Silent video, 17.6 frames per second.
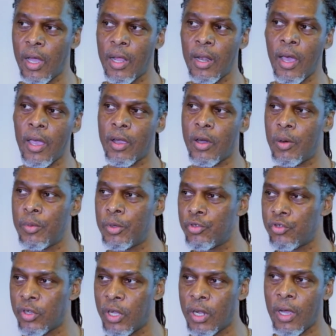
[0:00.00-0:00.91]
I like
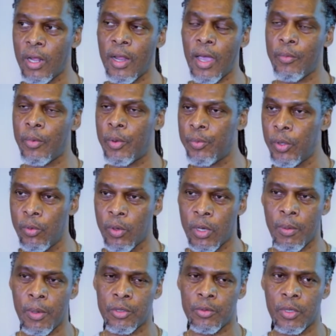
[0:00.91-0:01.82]
commentary, and I like when people
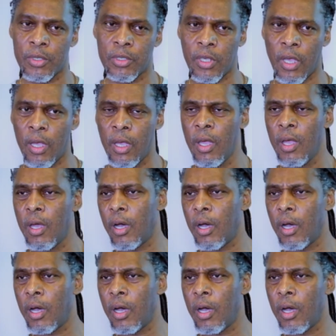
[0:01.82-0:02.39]
come up to me and say,